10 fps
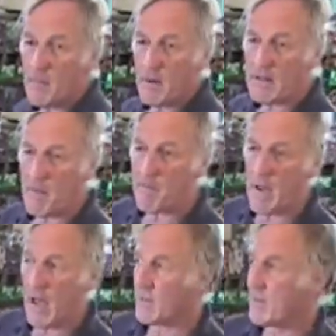but the
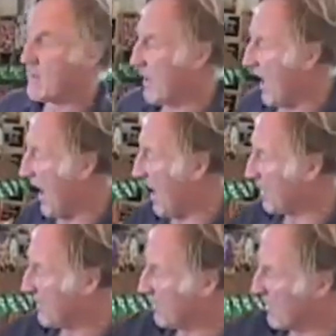best
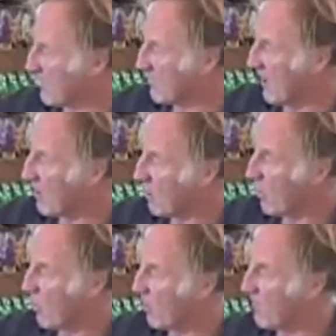are the single
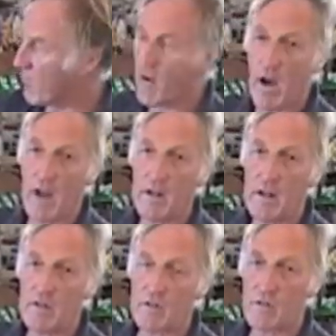early
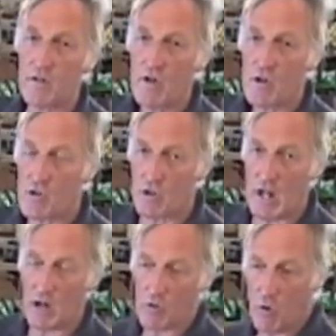varieties. So
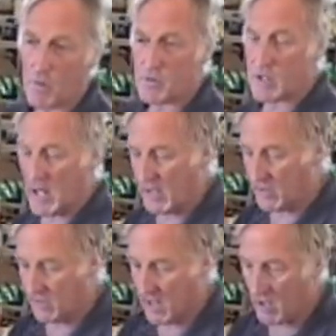there are groups. You
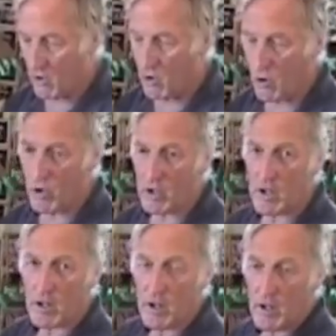got single
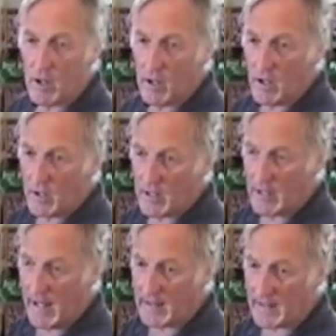early,
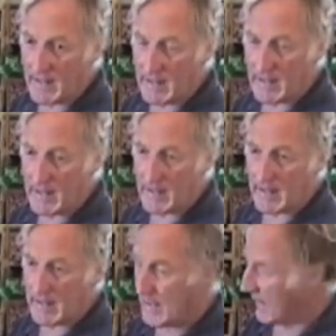you got
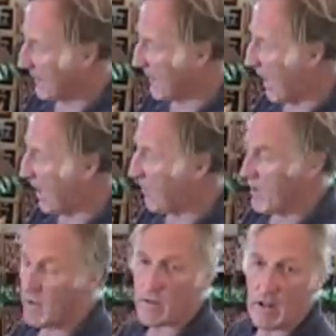
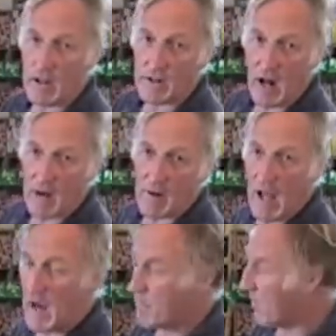Darwins, you got Darwin
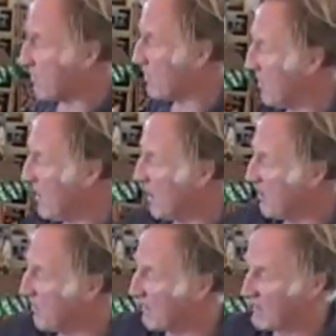hybrids,
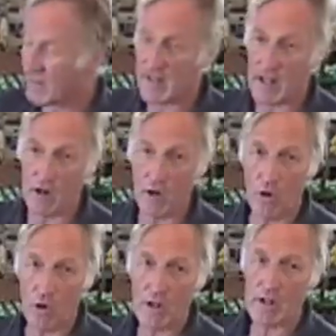but the single
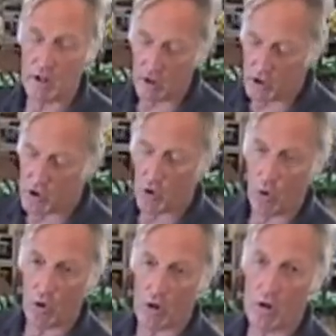early, they're a little
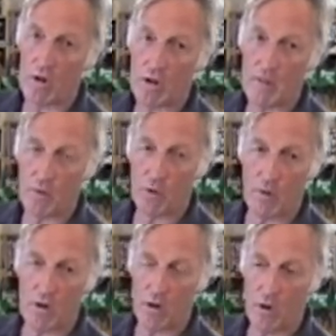shorter, they bloom
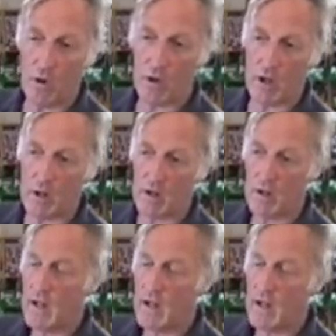a little earlier,